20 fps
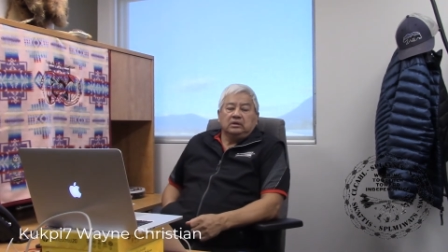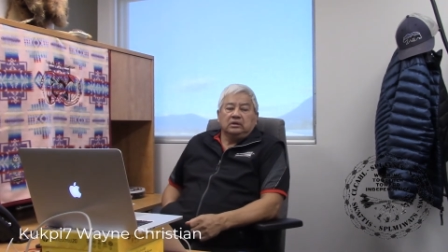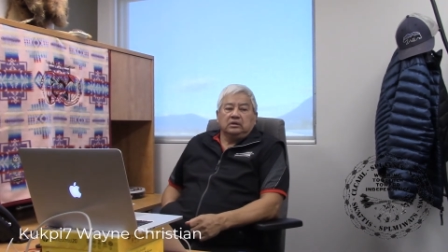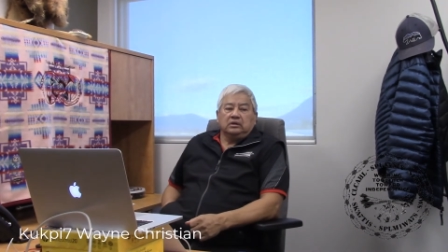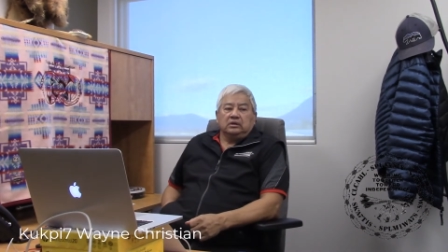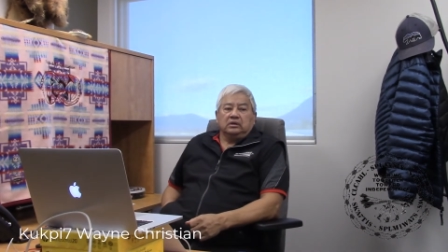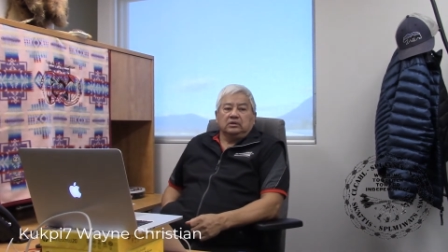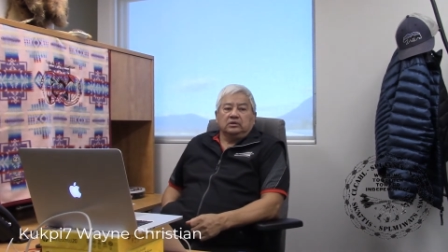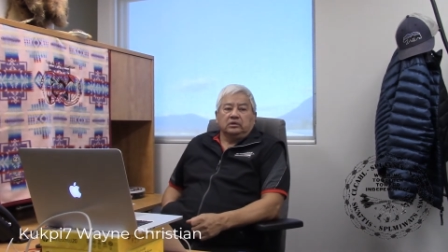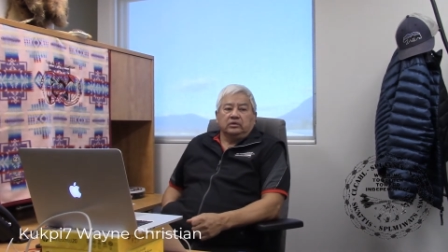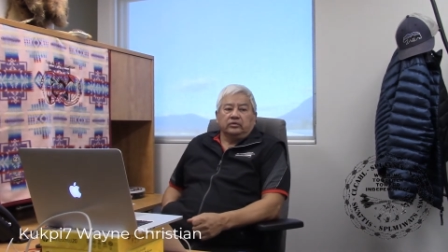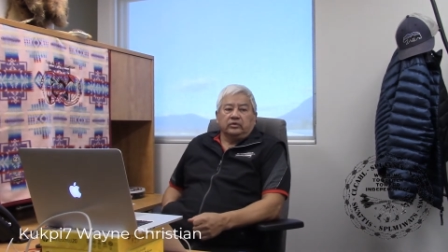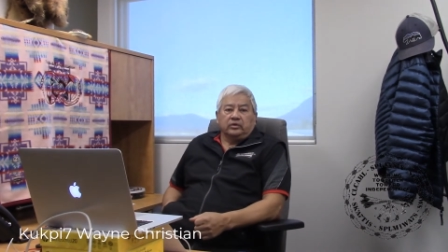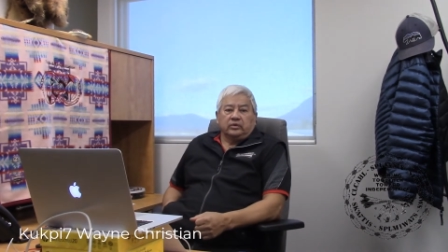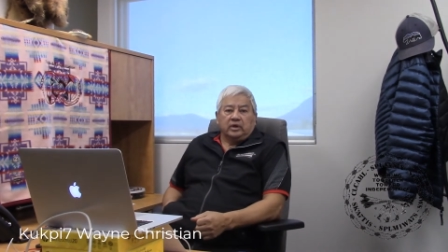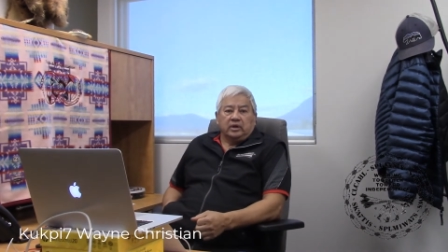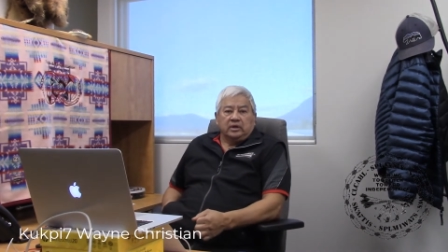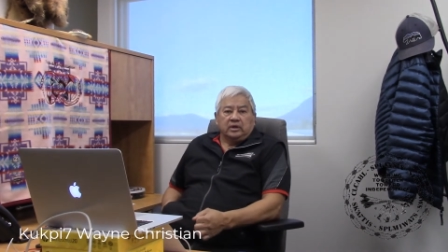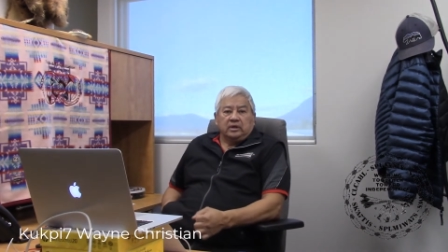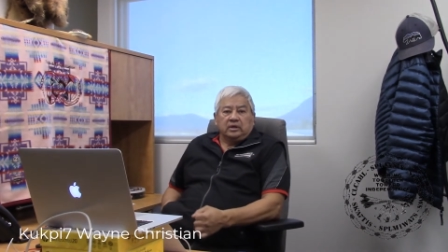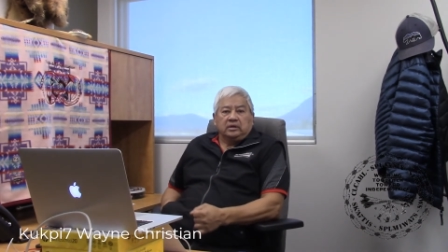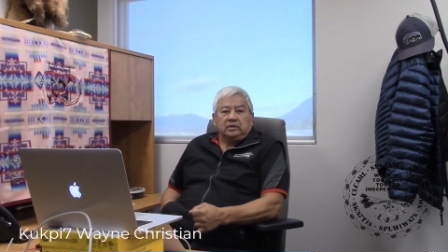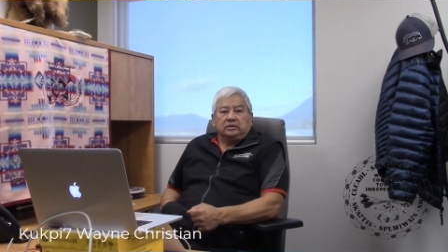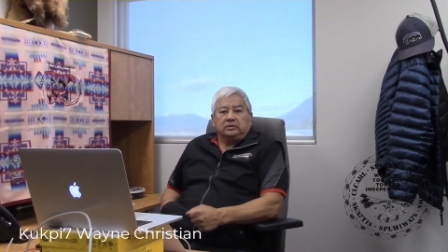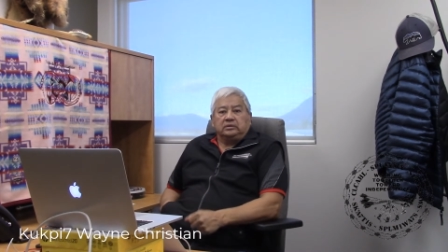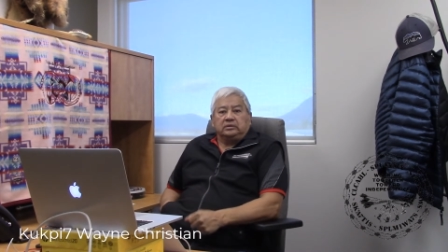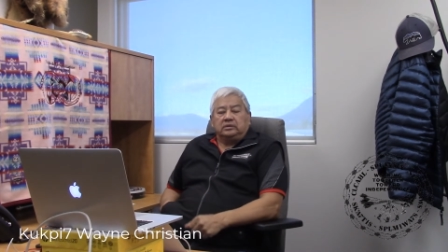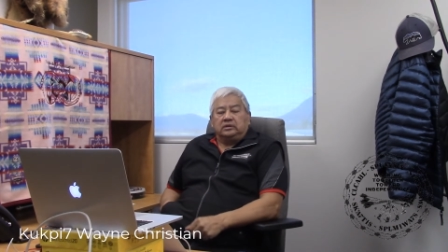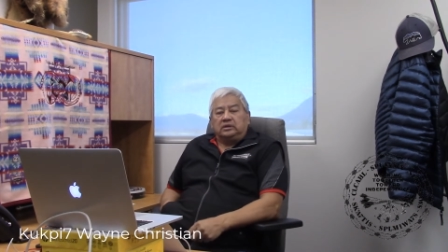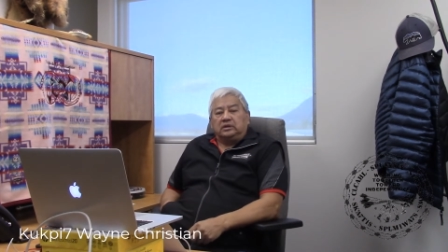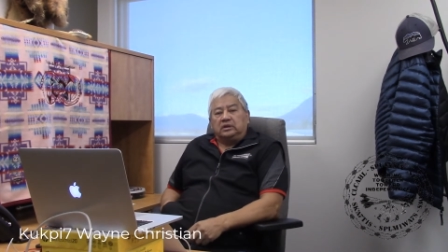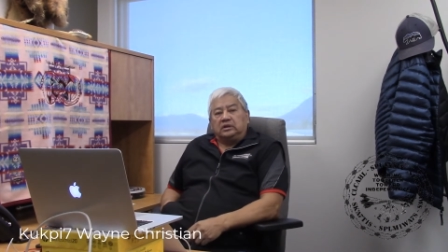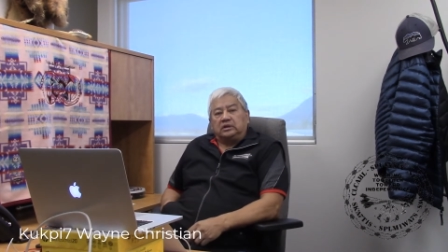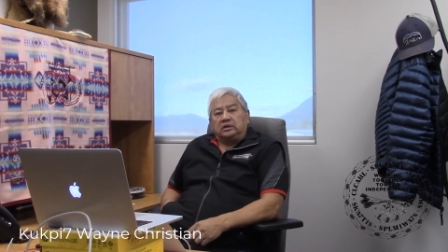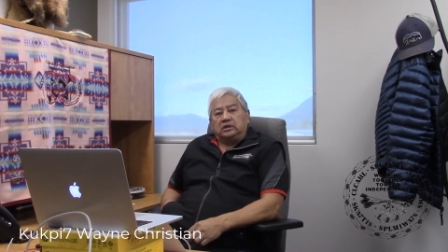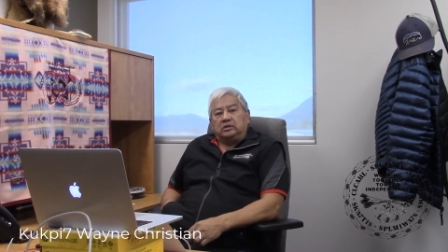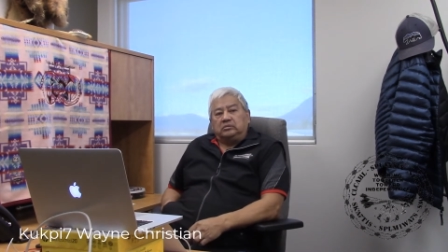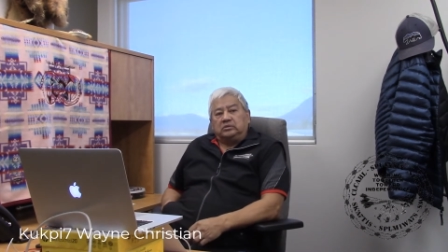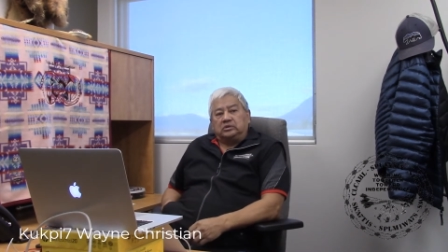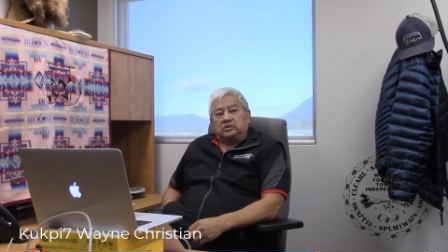Hello everyone, uh,
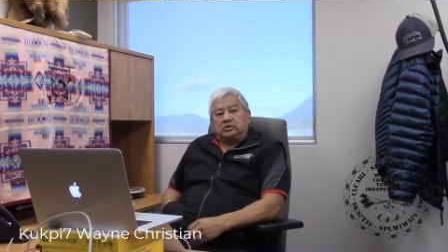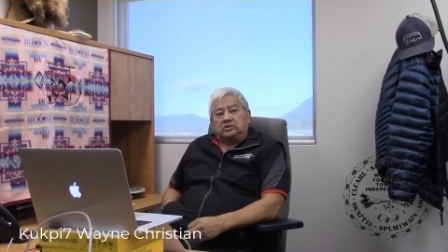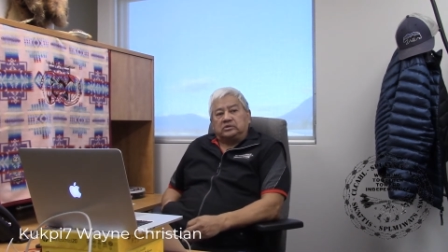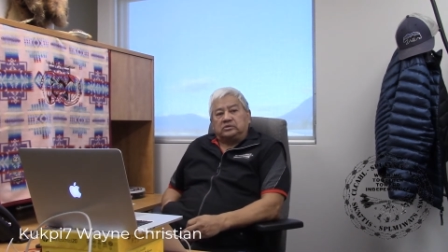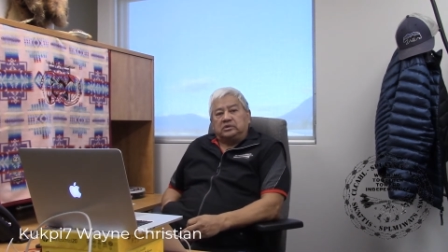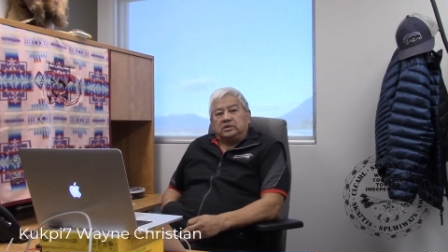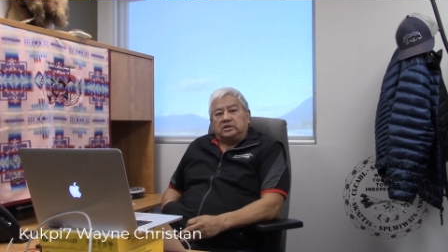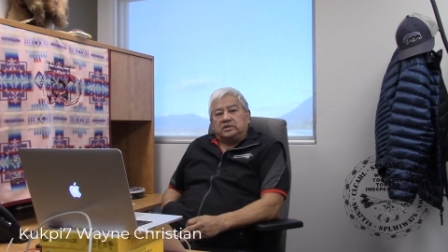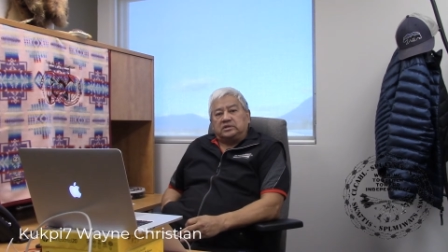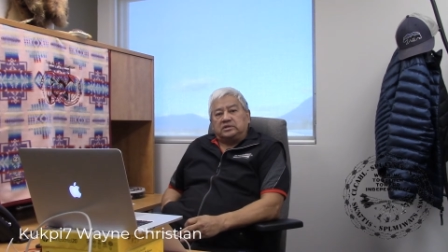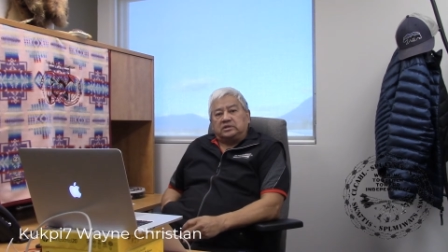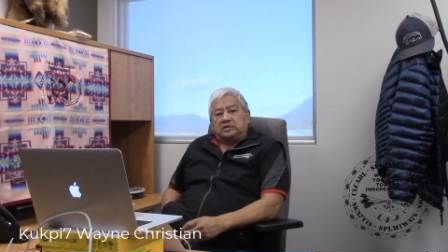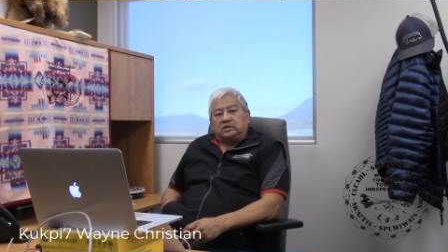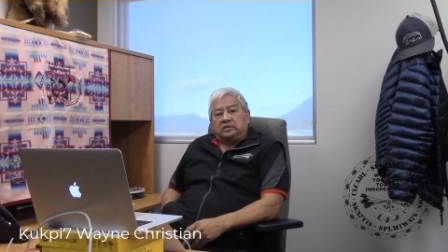Kamloops Quest, uh,